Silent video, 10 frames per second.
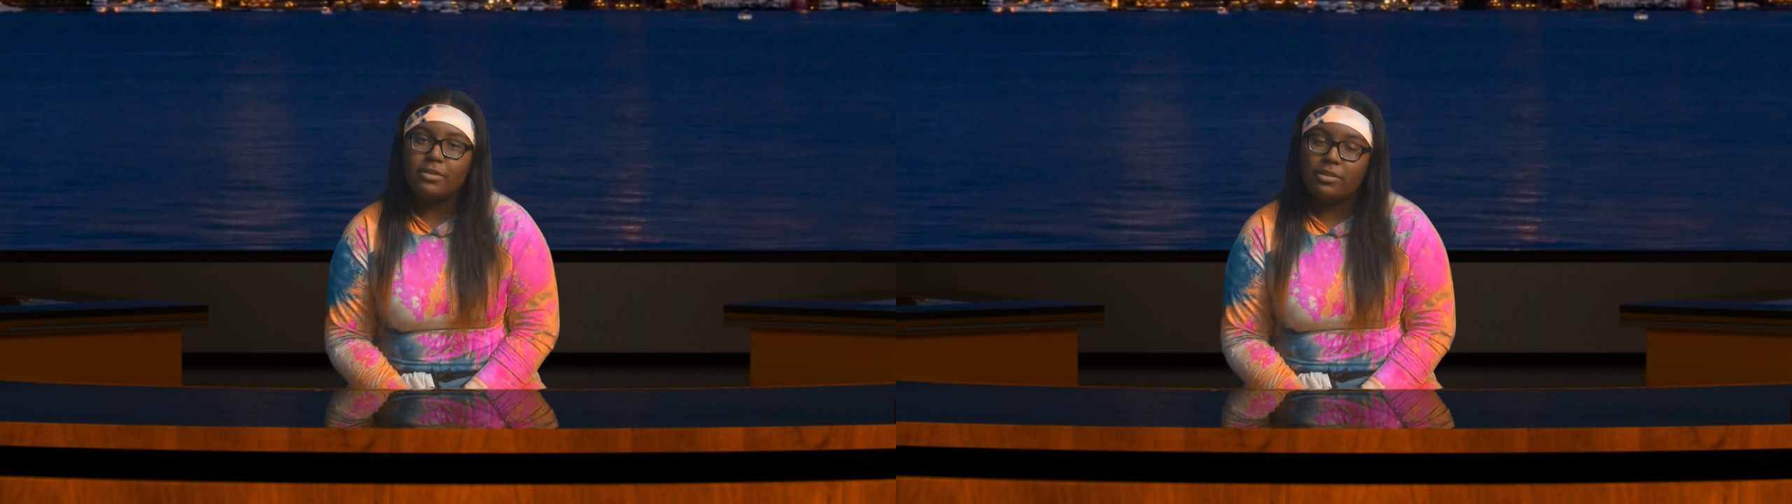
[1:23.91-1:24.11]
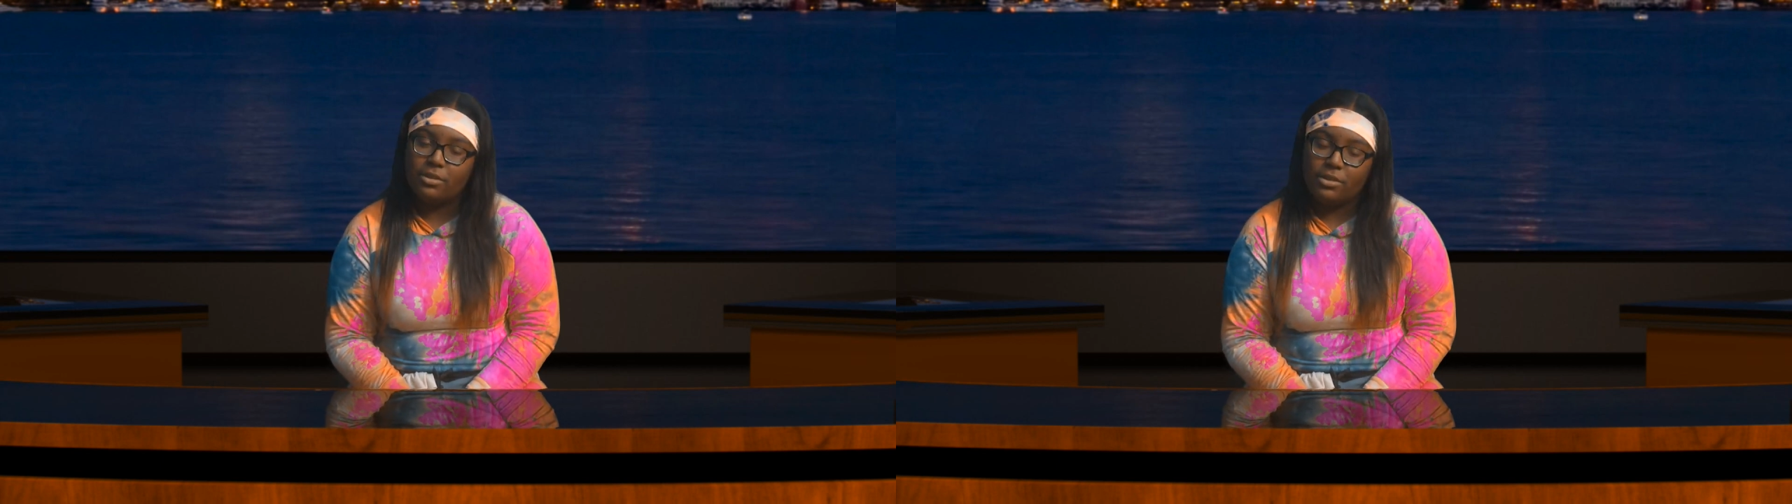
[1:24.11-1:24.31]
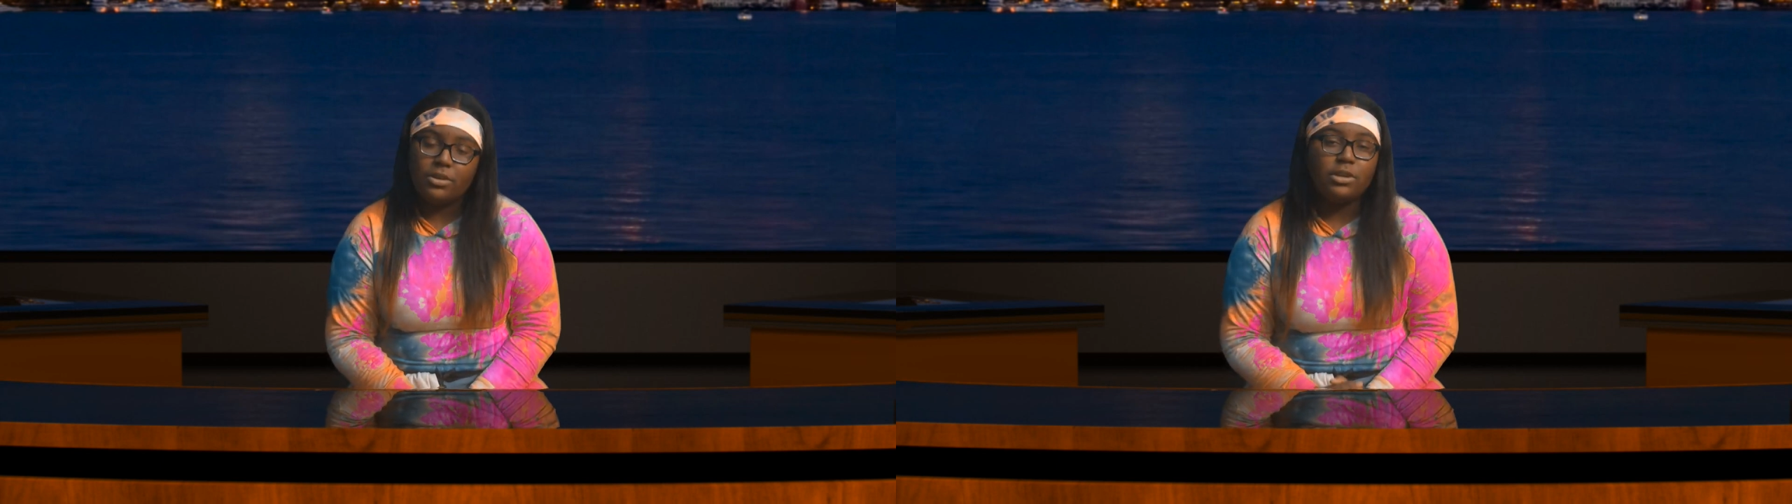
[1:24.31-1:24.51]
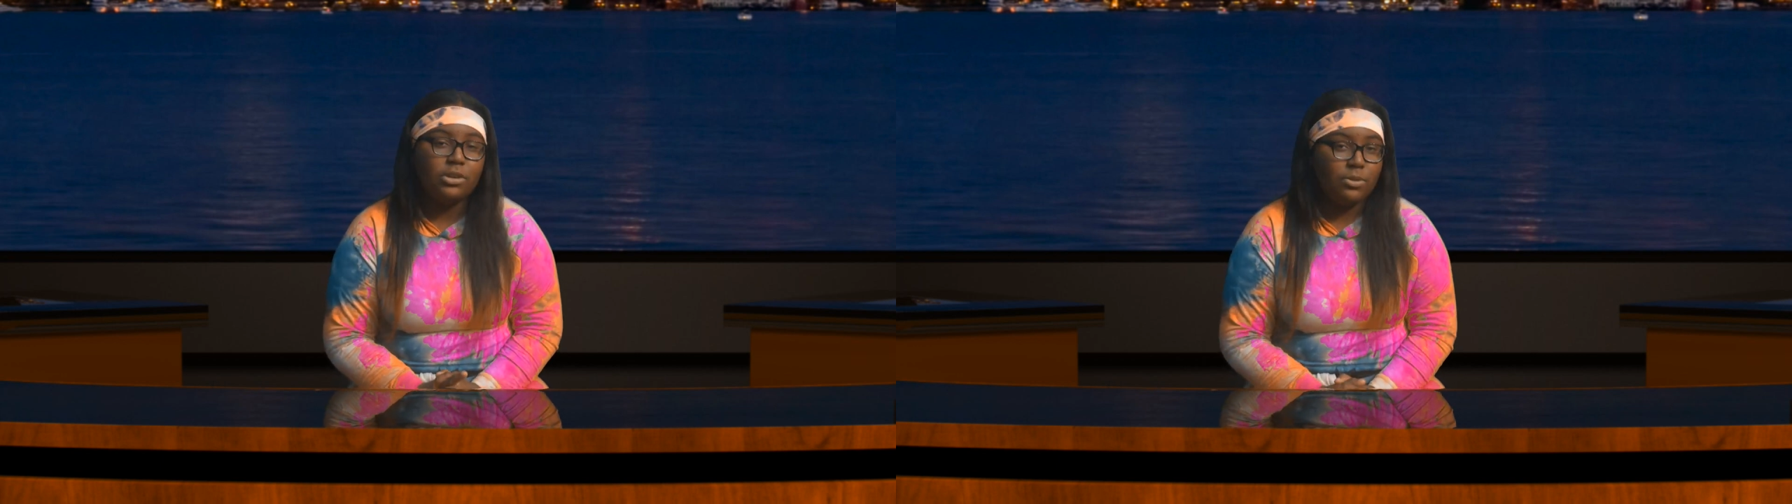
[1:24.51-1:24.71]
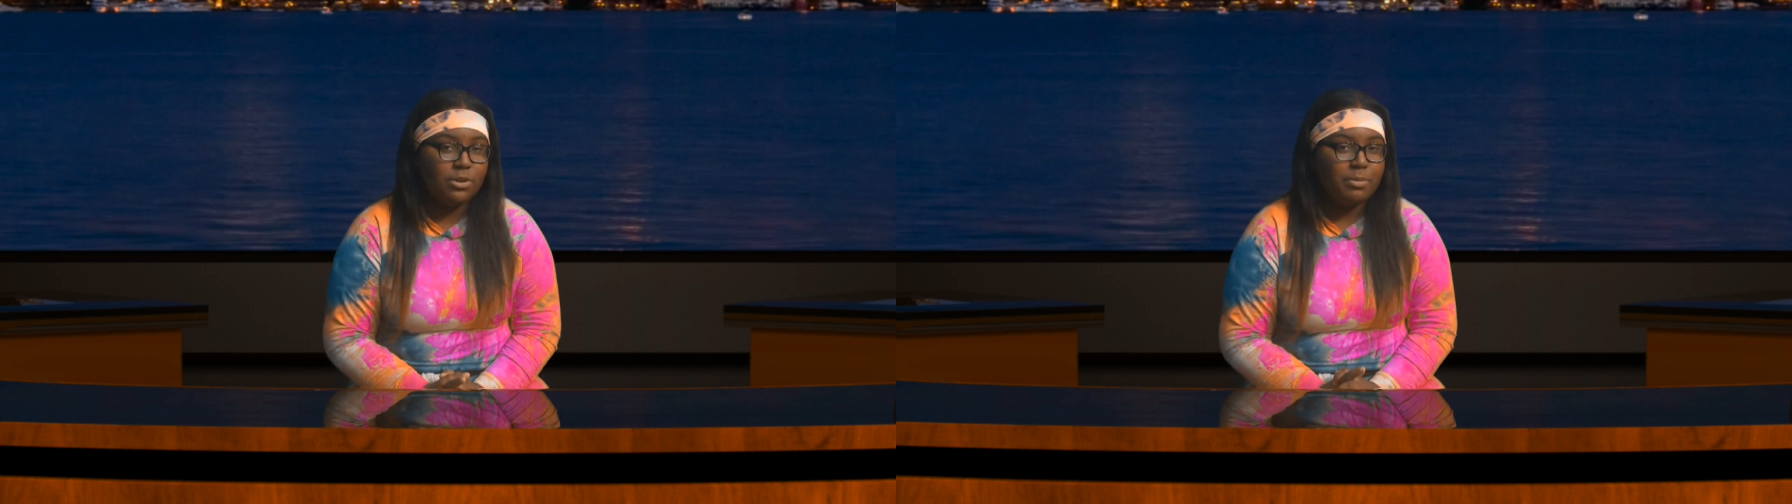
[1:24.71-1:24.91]
secure your
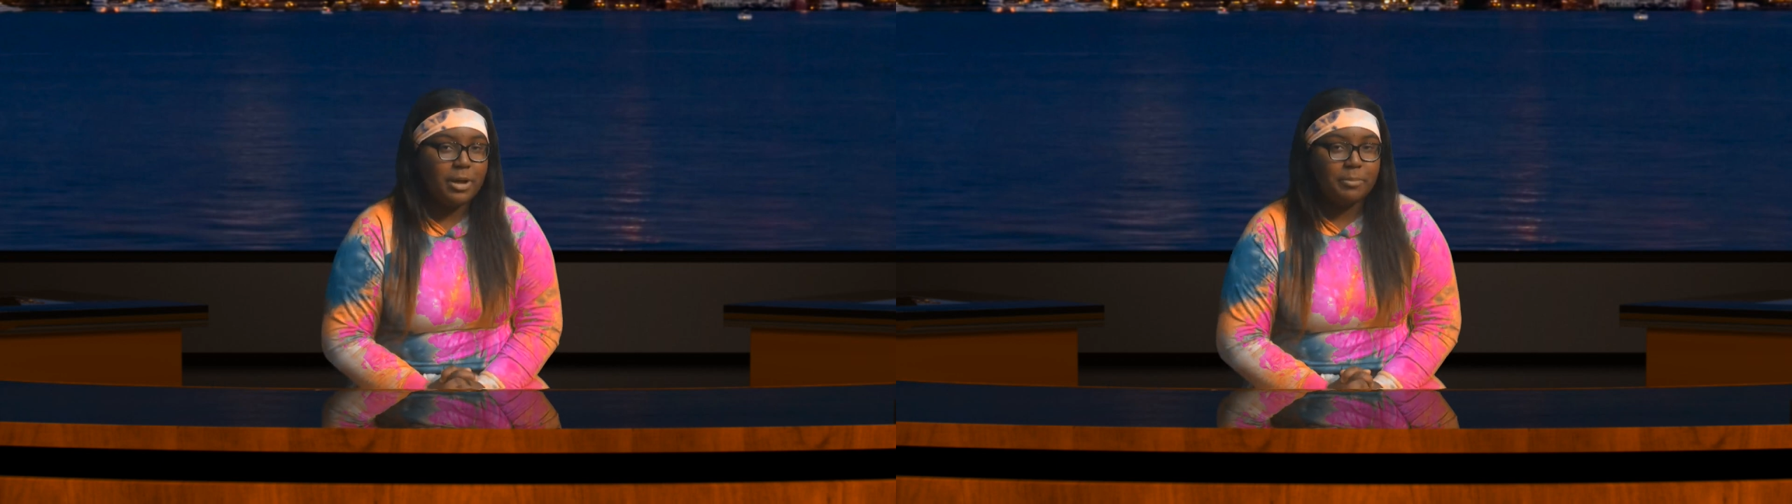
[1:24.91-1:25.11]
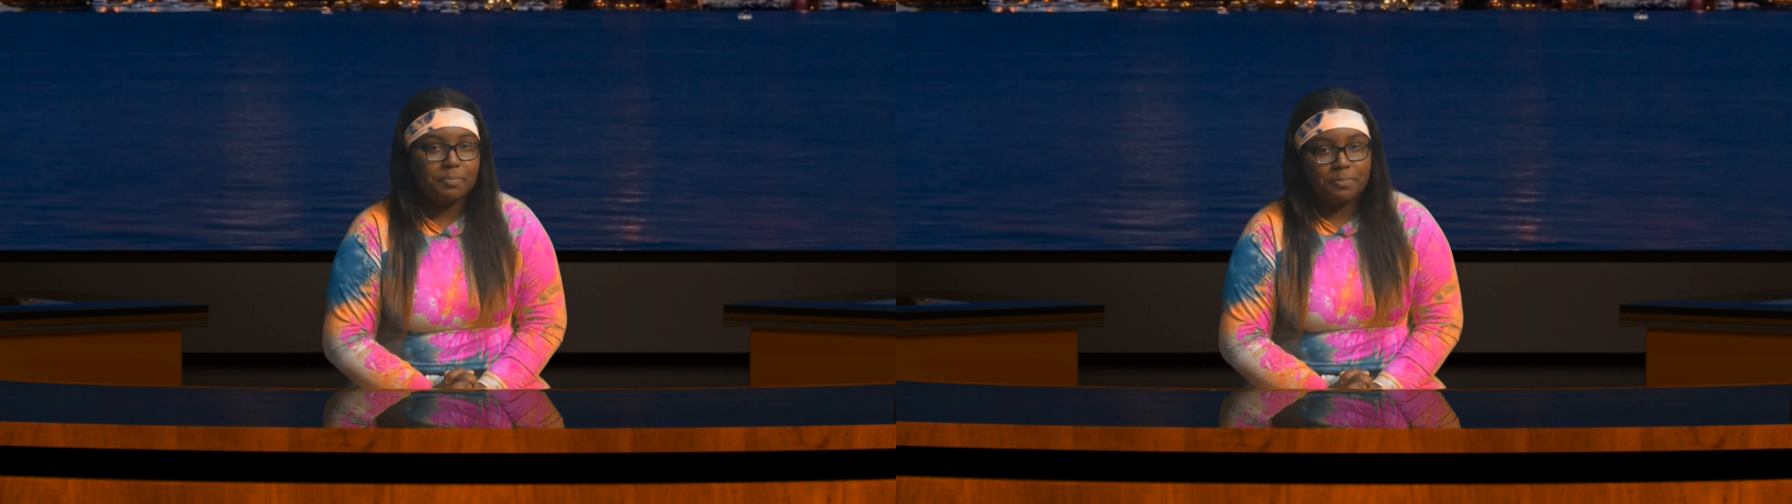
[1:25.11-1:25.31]
spot.